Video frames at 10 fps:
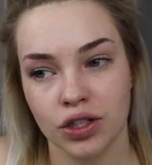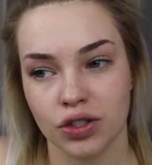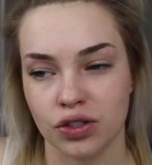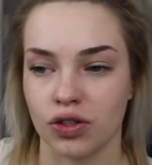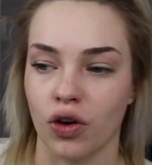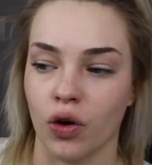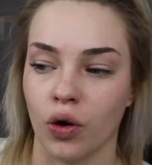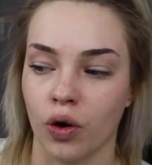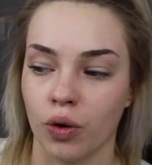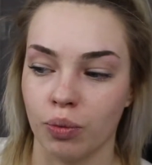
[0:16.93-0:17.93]

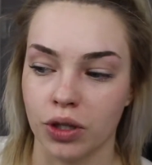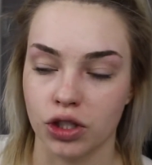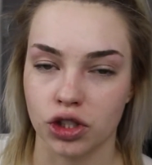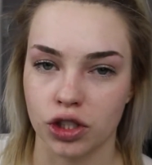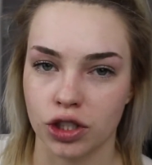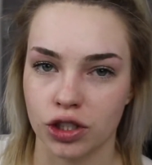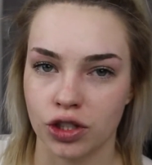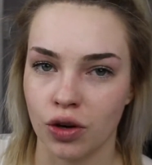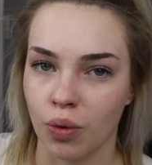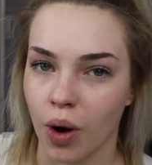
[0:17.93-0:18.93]
So be sure
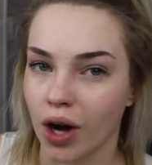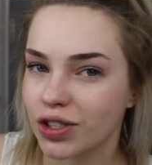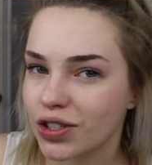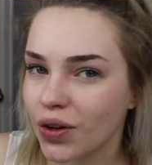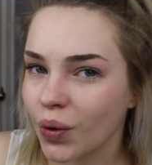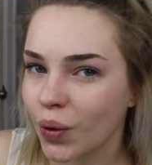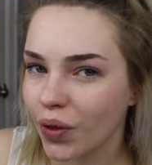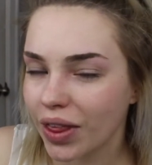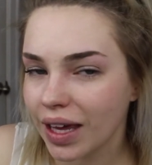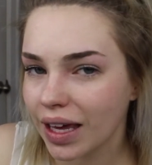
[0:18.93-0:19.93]
to watch the
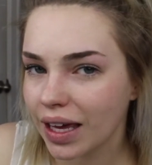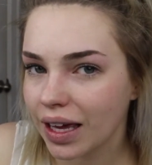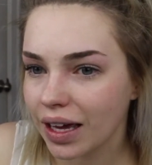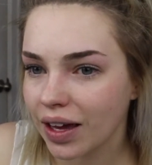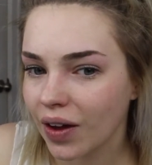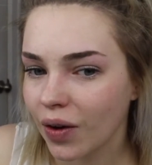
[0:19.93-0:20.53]
whole thing.